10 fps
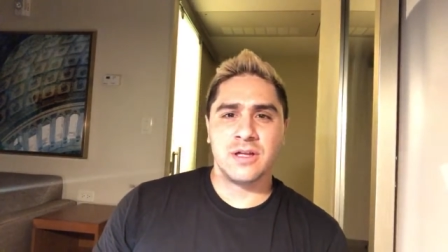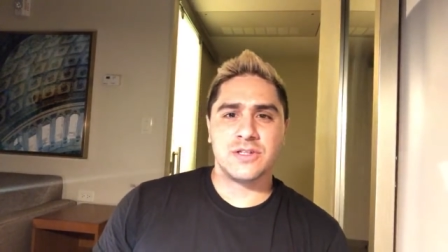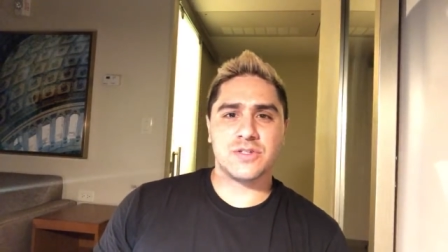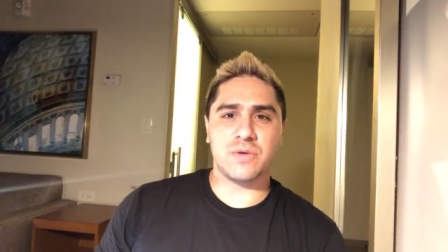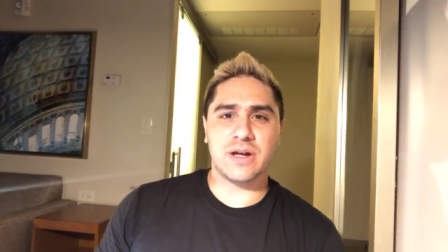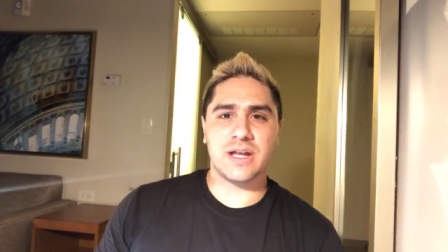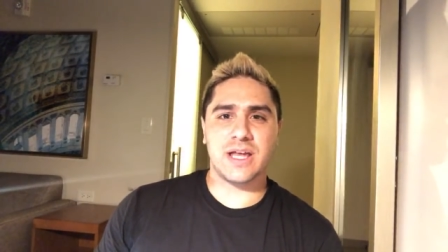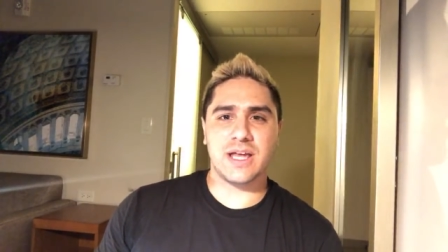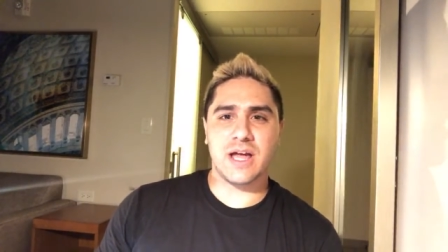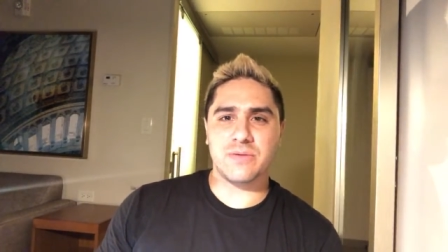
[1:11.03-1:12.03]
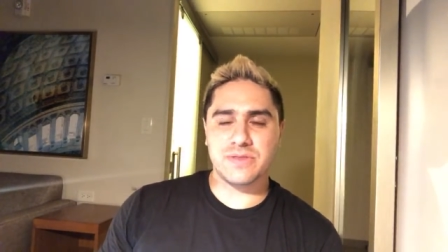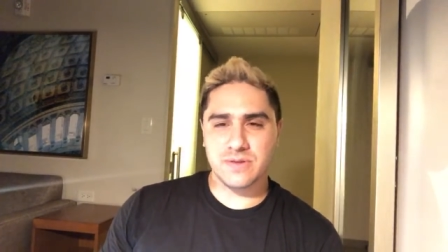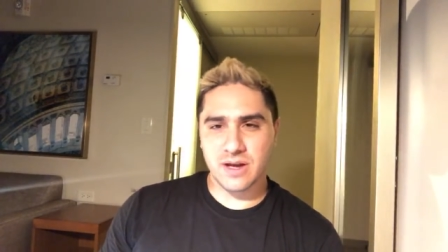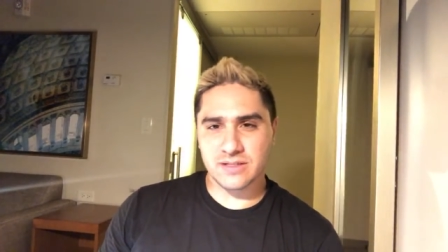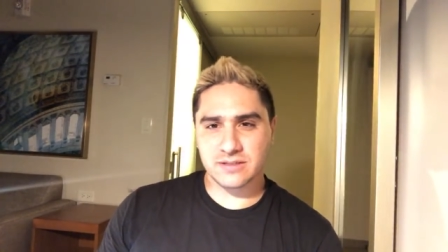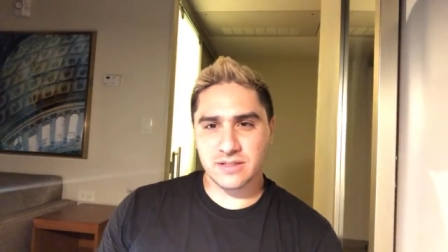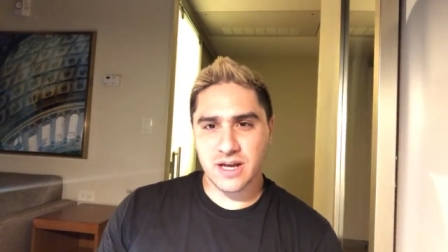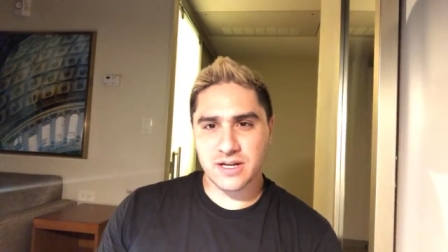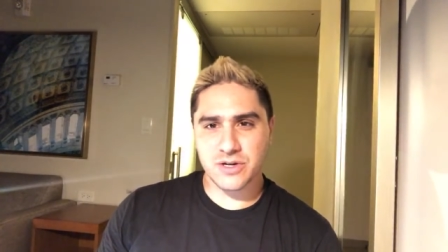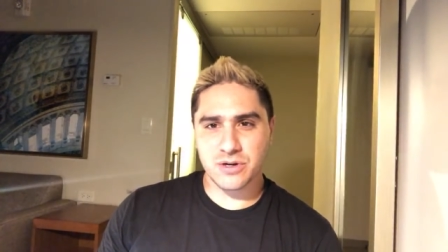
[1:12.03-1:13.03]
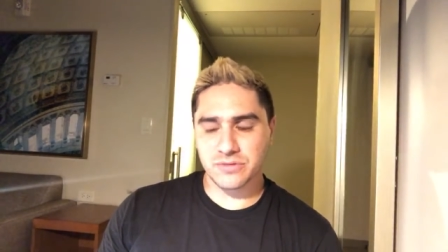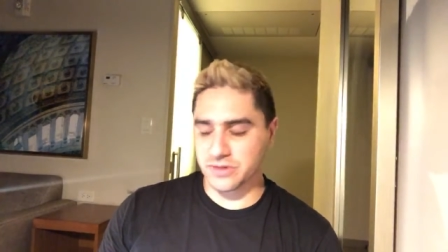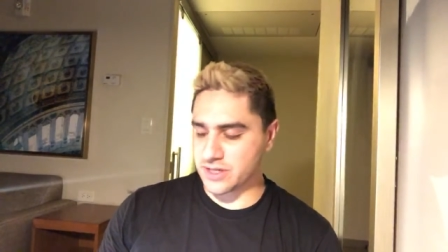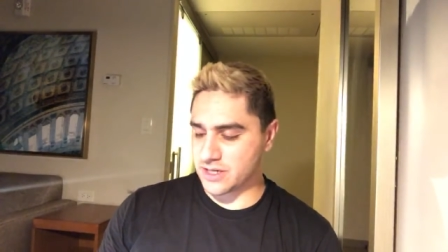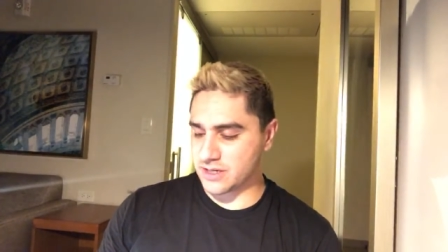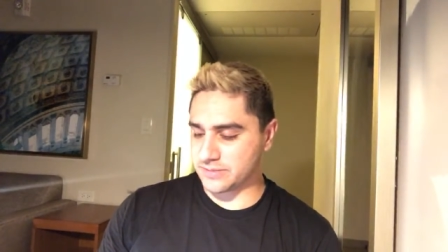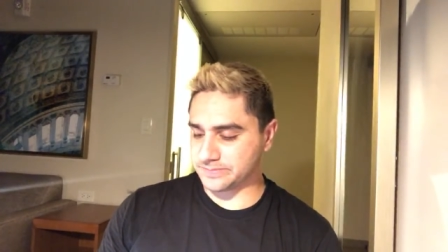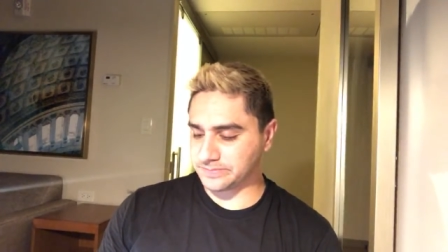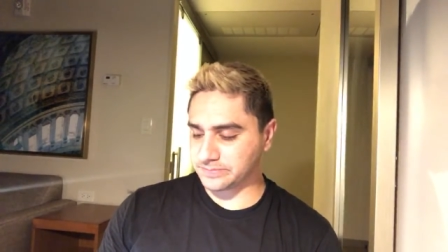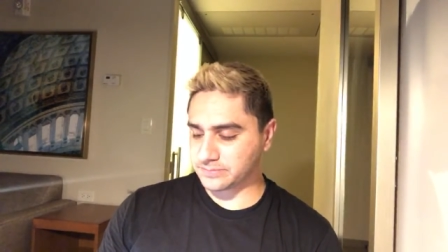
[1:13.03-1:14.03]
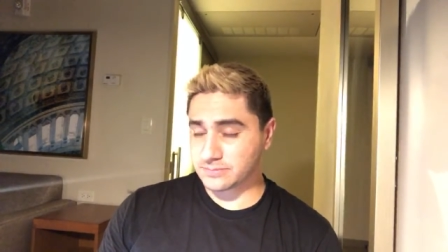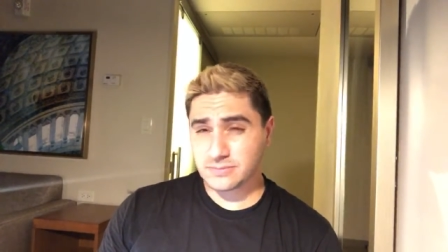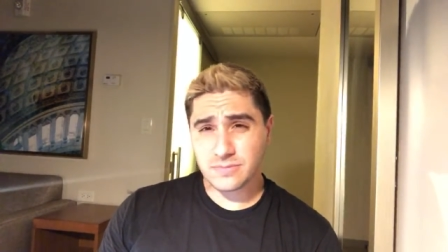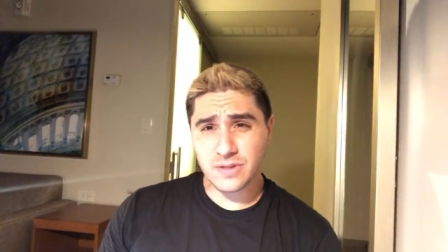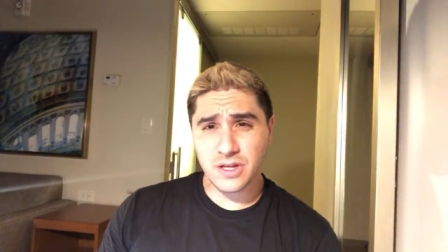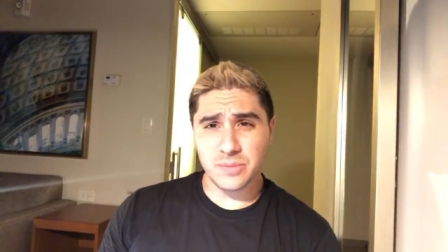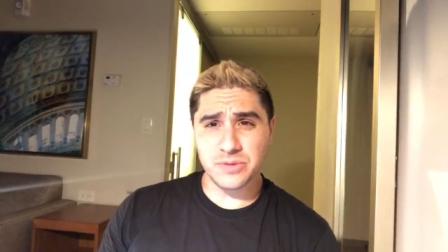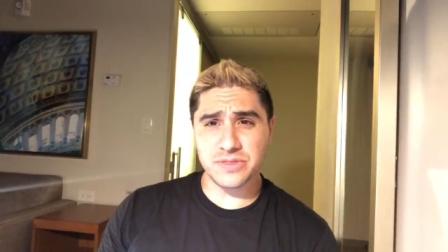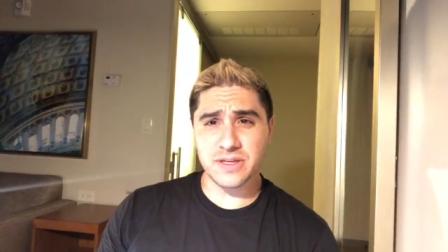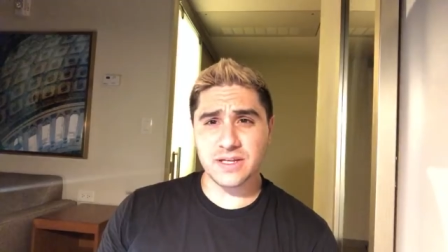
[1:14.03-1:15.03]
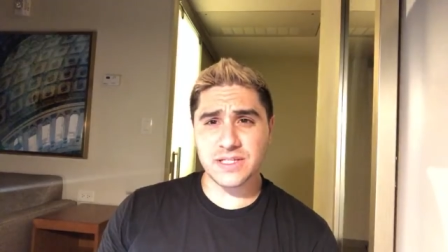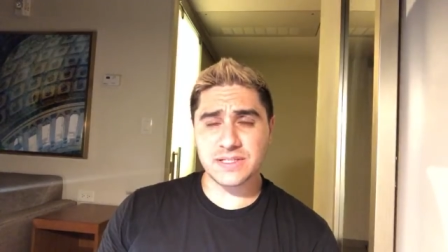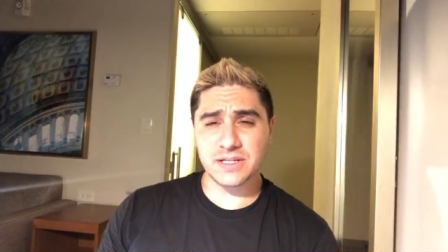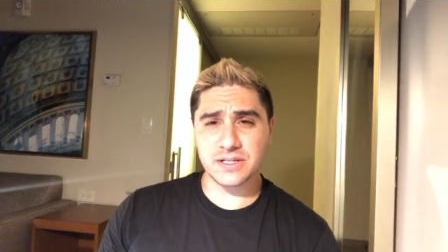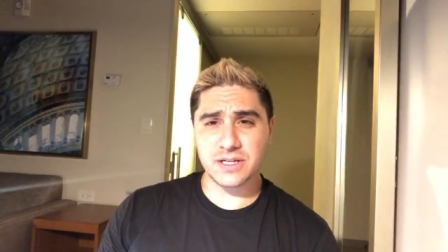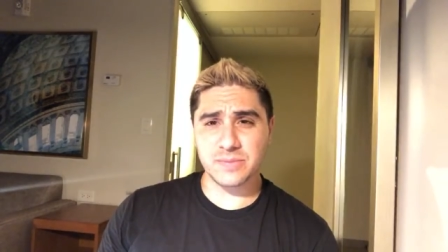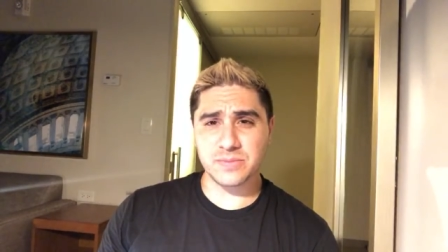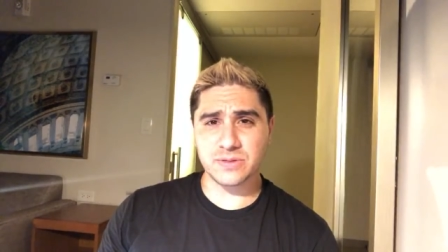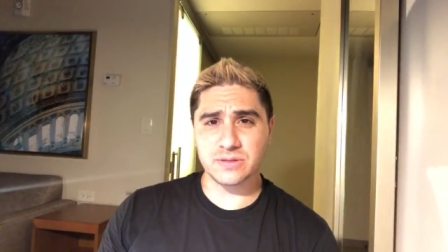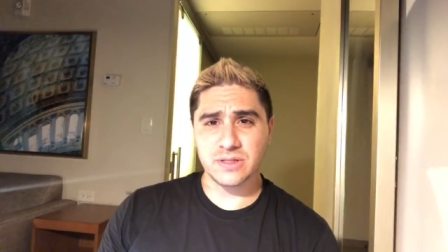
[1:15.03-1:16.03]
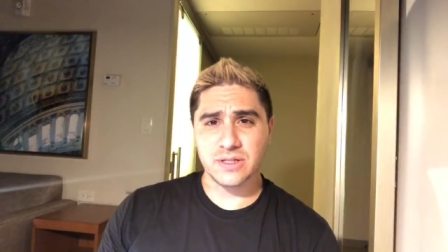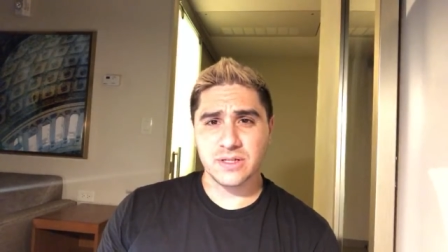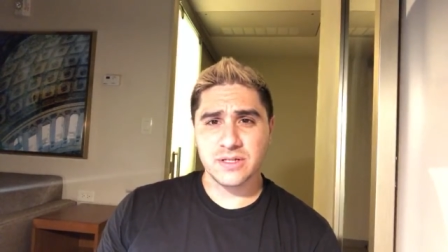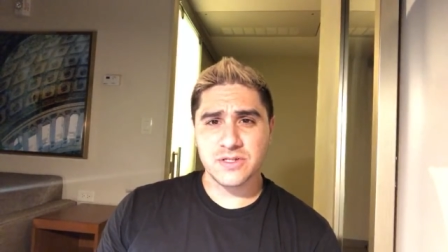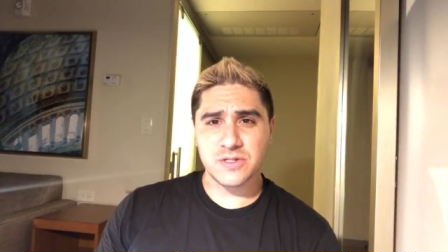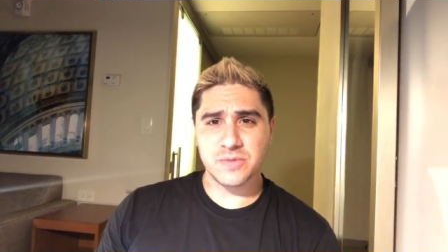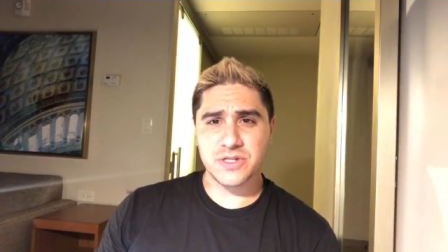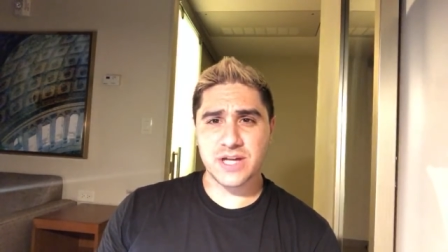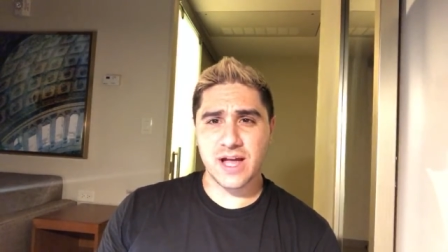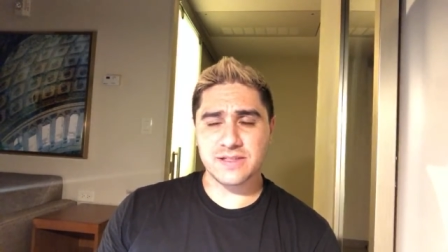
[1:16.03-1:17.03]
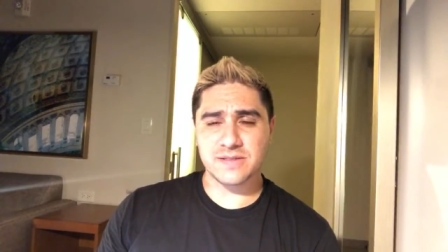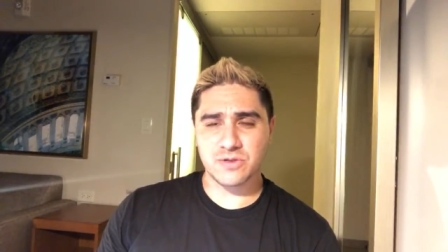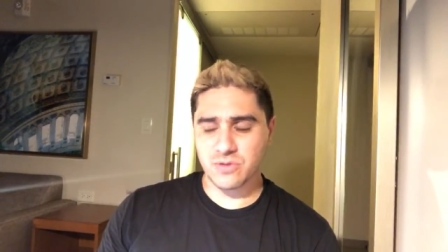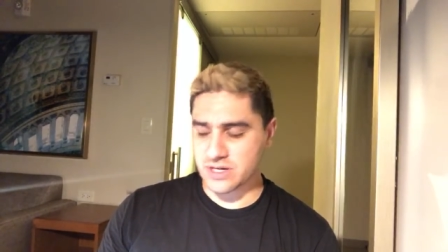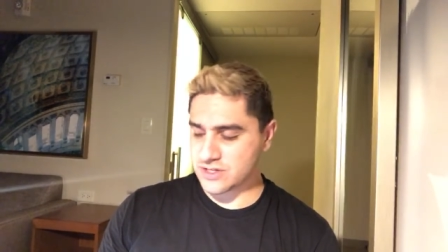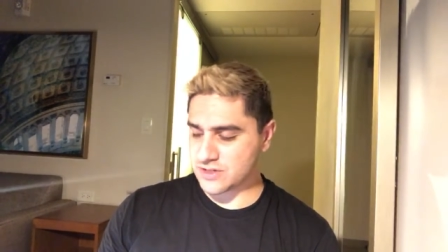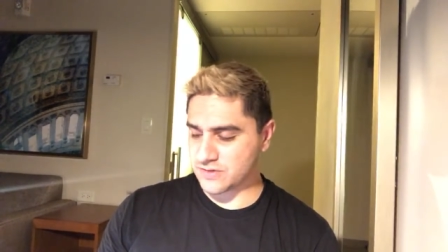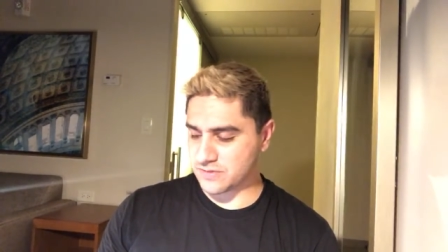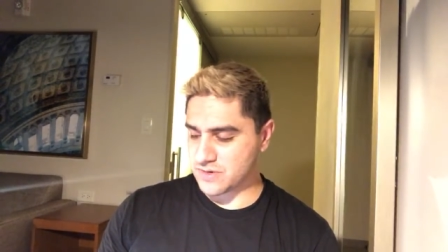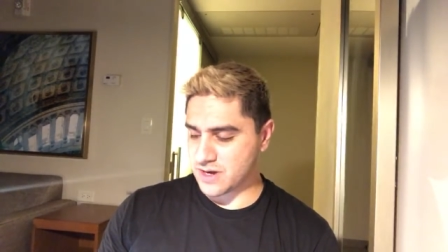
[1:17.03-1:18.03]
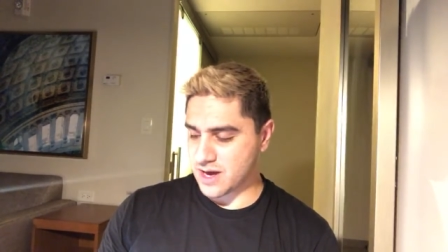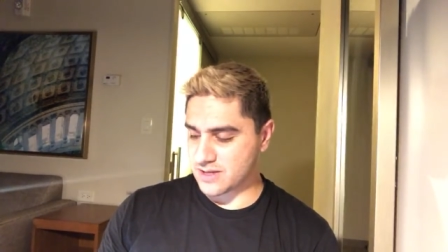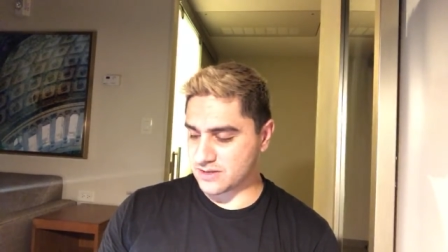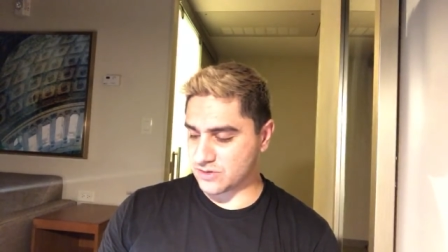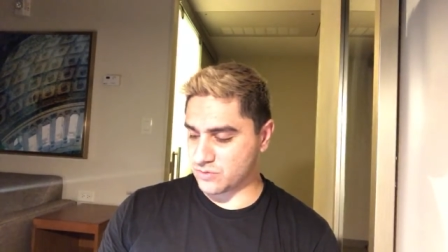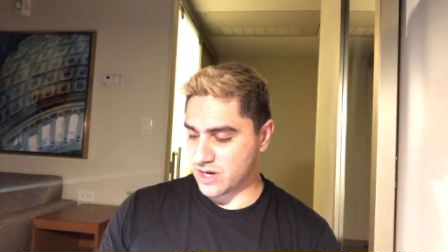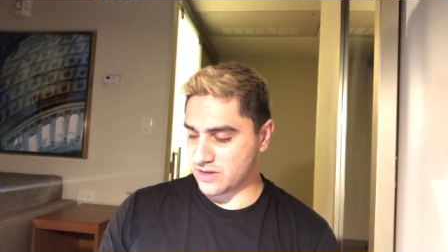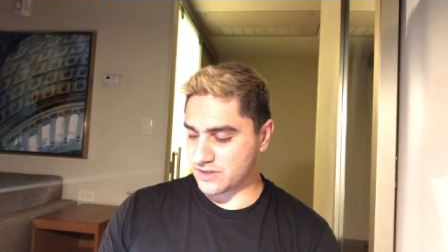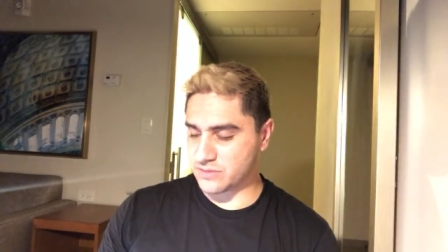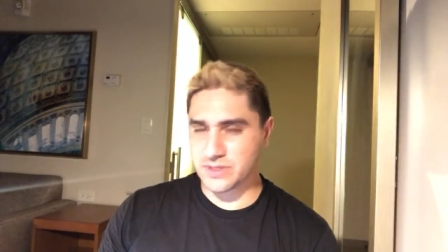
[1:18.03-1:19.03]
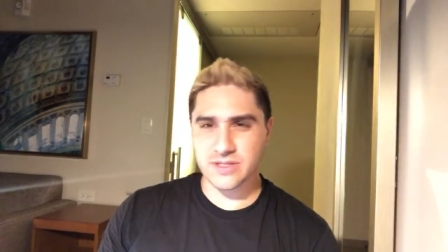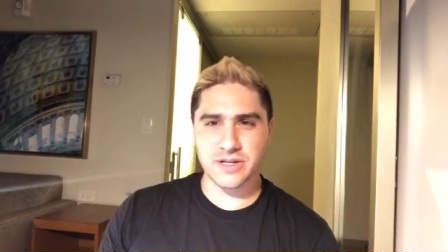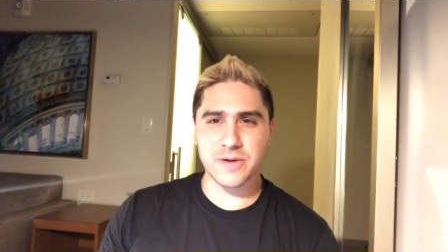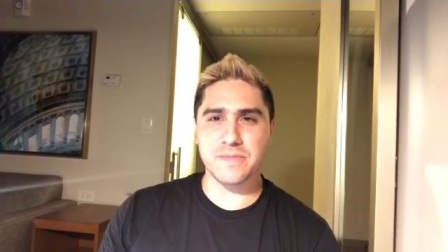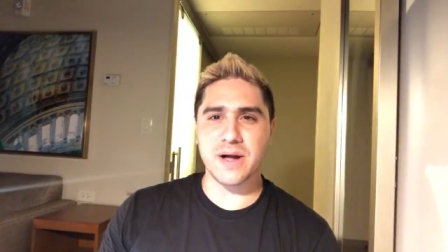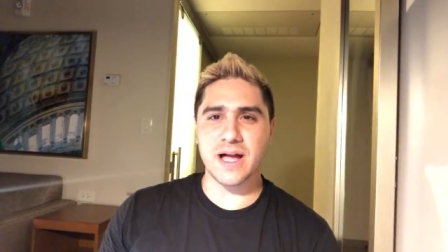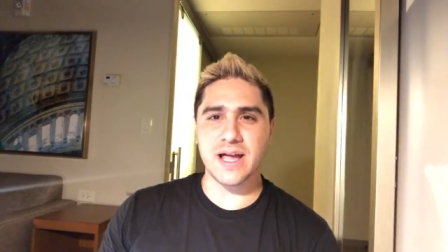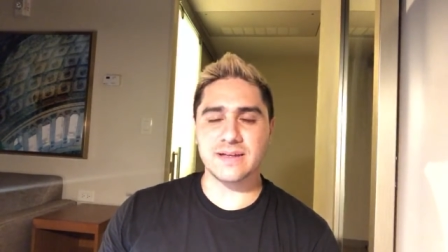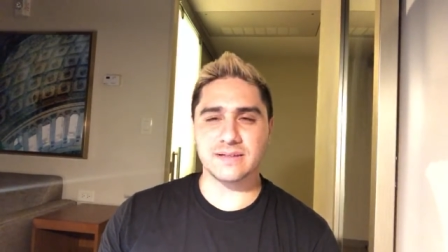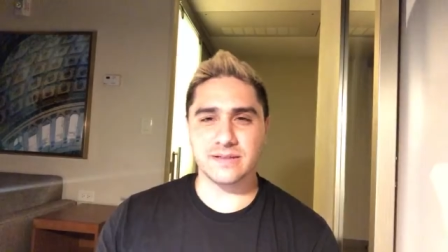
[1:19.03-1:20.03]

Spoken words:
Just wanted to hang out with you guys tonight and go over a couple things, take a couple super chats, some questions from you guys as well, see what's on your mind.